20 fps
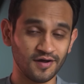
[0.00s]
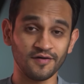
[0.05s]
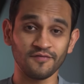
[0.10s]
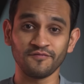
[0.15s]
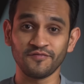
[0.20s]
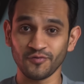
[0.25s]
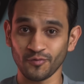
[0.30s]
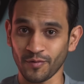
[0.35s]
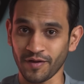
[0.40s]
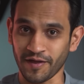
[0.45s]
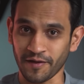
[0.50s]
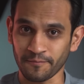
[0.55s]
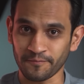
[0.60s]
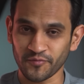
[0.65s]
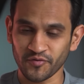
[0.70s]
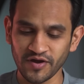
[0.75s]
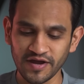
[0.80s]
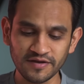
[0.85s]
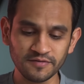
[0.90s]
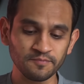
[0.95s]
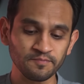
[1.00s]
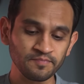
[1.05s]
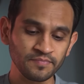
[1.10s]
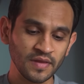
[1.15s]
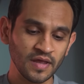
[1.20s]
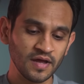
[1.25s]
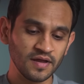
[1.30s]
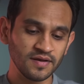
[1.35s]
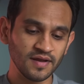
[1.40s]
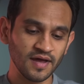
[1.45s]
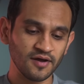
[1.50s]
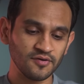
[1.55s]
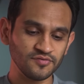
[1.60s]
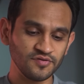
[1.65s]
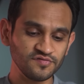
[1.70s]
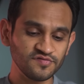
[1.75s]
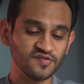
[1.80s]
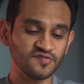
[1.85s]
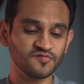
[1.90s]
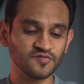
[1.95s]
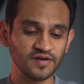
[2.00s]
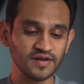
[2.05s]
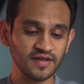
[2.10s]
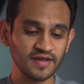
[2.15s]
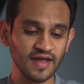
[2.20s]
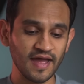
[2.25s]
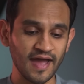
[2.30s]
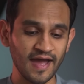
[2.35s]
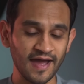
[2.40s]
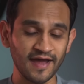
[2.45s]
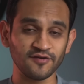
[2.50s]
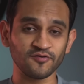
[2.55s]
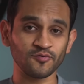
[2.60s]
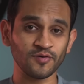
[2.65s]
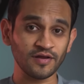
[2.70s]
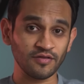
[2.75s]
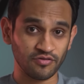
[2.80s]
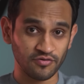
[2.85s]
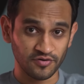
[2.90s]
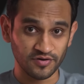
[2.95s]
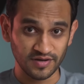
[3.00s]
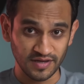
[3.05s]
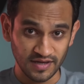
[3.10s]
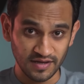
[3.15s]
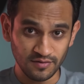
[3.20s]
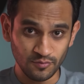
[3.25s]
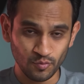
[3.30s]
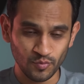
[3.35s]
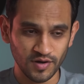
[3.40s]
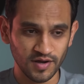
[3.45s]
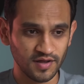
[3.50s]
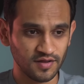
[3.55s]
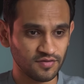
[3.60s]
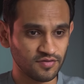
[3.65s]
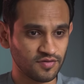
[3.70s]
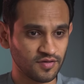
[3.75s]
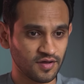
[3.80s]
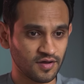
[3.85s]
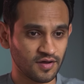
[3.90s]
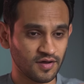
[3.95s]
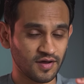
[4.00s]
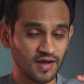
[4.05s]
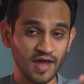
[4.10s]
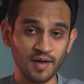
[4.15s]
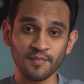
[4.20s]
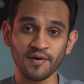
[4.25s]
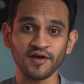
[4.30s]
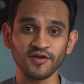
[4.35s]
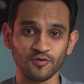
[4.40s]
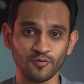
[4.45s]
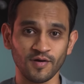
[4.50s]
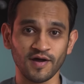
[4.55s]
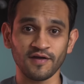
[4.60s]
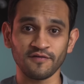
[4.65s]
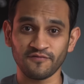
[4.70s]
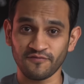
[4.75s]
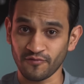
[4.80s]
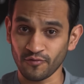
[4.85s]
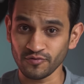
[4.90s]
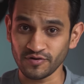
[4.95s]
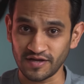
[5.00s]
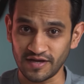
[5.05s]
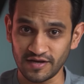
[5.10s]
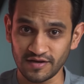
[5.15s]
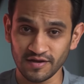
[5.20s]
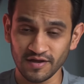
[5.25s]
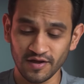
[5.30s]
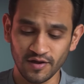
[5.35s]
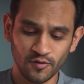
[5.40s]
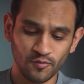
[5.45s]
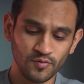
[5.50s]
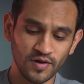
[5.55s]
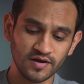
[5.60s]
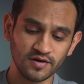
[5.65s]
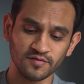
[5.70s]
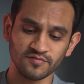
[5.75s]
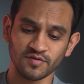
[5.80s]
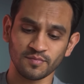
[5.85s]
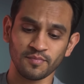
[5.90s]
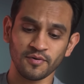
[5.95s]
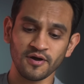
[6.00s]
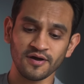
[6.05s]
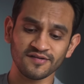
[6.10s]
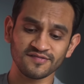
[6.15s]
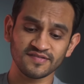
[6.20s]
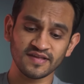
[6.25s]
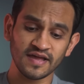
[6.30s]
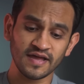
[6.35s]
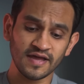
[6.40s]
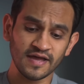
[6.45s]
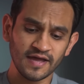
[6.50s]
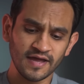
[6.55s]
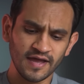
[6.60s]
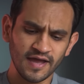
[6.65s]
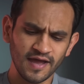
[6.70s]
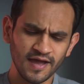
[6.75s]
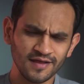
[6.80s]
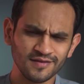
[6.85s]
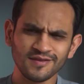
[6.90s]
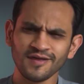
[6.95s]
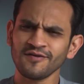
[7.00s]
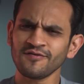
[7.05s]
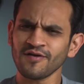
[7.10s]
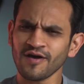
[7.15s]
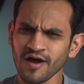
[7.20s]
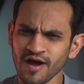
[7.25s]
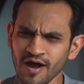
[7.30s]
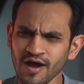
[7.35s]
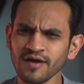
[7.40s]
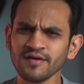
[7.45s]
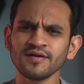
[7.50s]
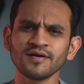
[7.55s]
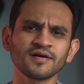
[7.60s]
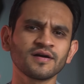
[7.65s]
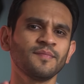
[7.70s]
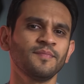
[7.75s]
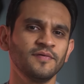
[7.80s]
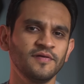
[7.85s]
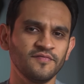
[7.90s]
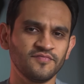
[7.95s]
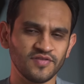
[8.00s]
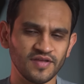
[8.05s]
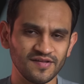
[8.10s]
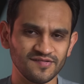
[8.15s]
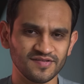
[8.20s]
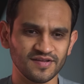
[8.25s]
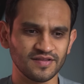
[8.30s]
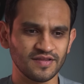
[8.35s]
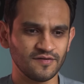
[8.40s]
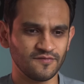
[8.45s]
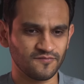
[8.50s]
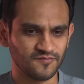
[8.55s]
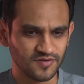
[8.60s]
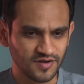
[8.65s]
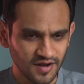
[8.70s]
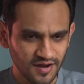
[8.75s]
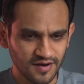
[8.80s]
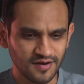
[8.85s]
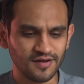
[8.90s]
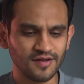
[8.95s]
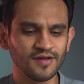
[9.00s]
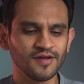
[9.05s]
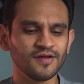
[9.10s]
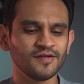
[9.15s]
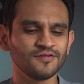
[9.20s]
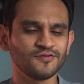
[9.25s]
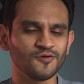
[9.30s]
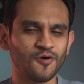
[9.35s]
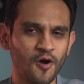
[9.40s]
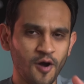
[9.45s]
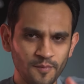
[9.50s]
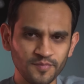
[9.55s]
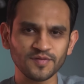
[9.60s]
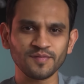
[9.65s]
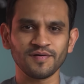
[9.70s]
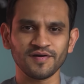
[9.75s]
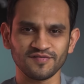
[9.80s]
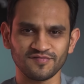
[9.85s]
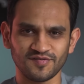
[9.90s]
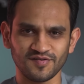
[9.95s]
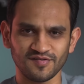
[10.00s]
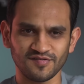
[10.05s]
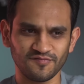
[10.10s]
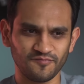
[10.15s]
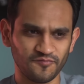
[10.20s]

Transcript: viewing, right? Now this is running Android 13 with MIUI 14 right out of the box. And there are a couple of things that they've done to optimize this